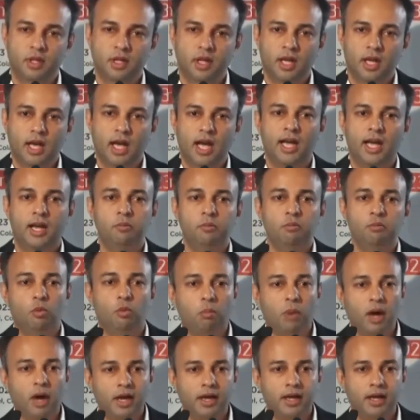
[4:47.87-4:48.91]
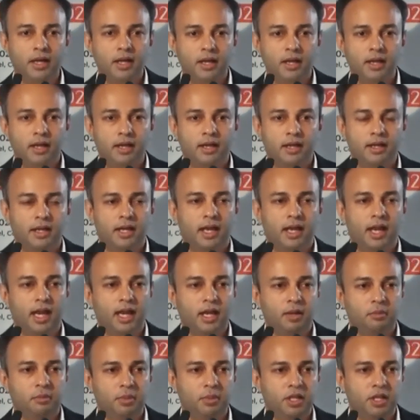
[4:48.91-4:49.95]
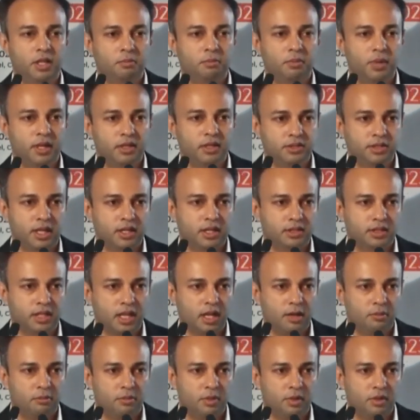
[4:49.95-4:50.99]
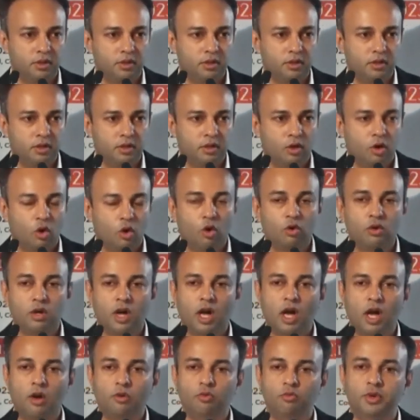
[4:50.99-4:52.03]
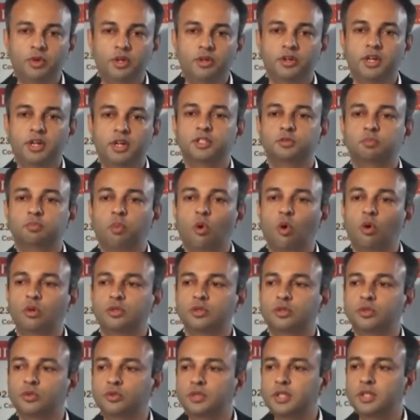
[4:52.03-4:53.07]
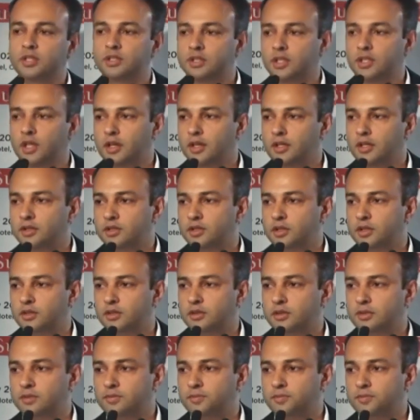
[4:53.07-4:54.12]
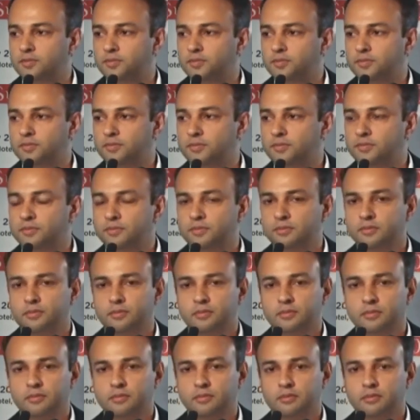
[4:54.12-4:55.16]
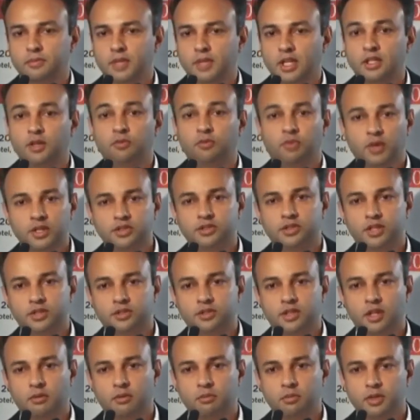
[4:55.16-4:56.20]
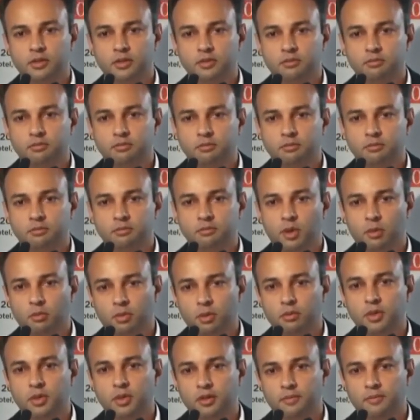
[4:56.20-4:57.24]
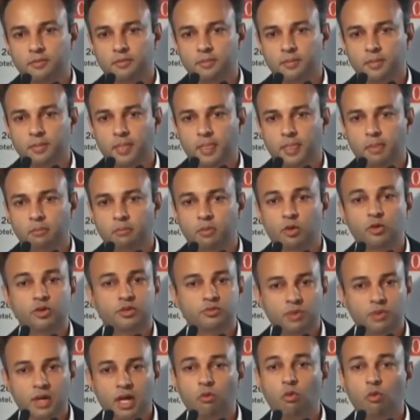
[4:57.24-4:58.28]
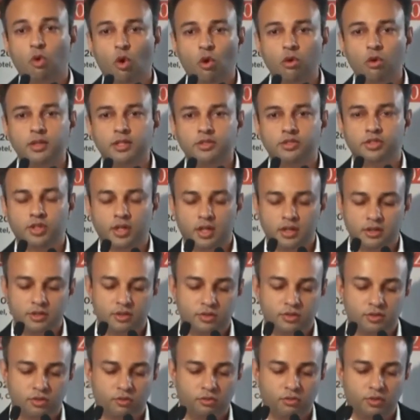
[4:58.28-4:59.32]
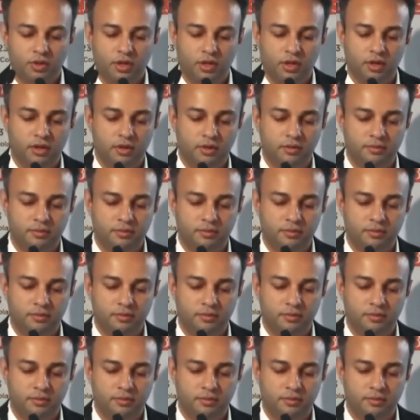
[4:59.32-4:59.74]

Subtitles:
And Mumbai can be the best example on how we respond to these challenges. And the first example, probably, because we have all the challenges over here.